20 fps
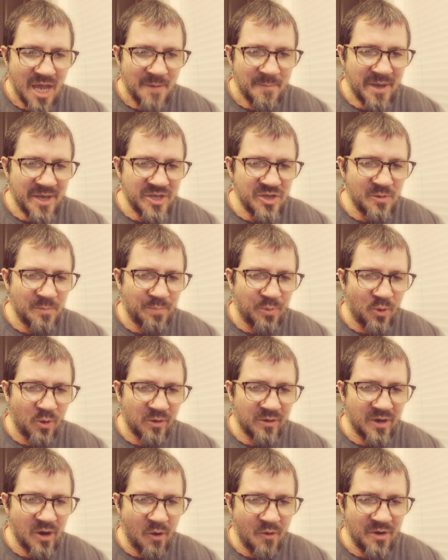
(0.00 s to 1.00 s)
May you
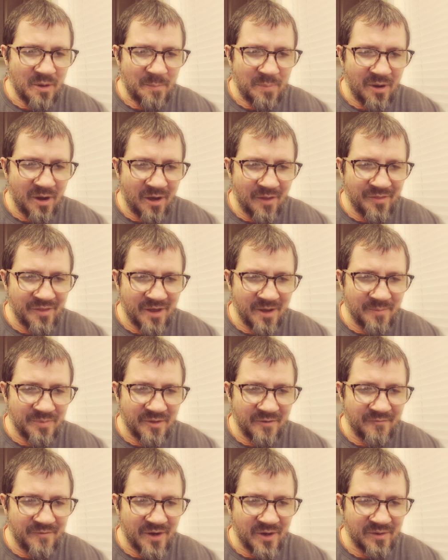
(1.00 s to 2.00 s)
pour out upon them
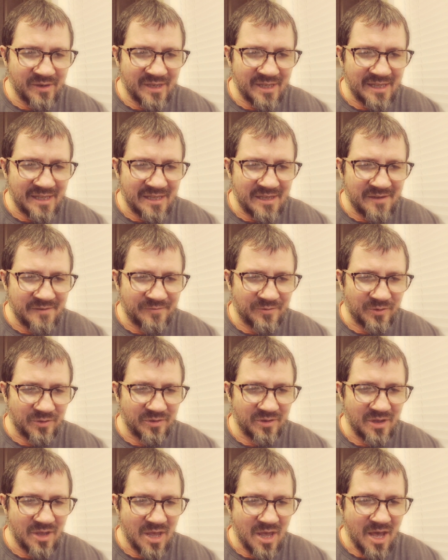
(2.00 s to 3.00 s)
the very
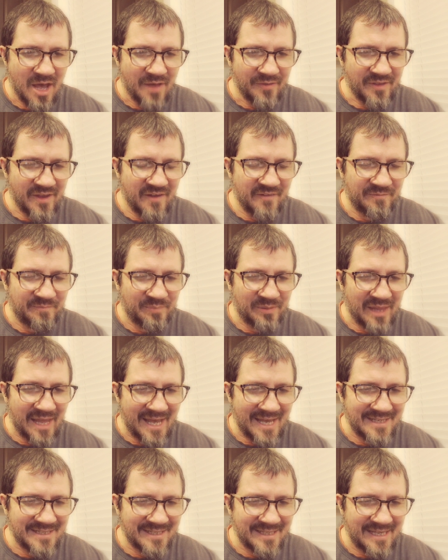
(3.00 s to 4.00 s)
evil they've
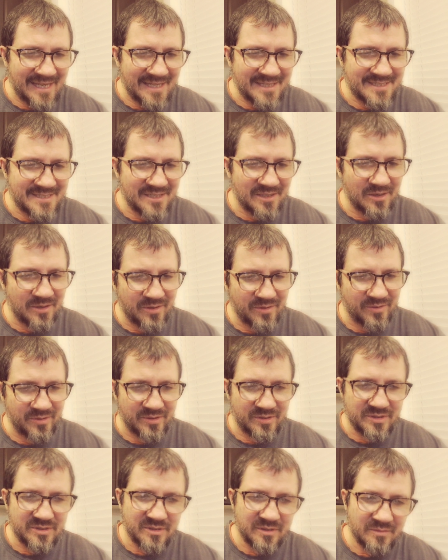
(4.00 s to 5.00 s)
planned against
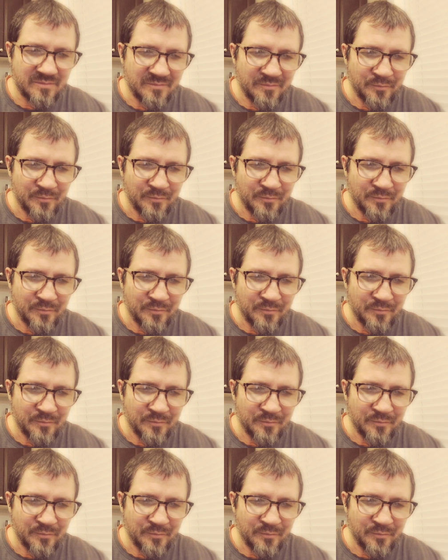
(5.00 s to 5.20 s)
others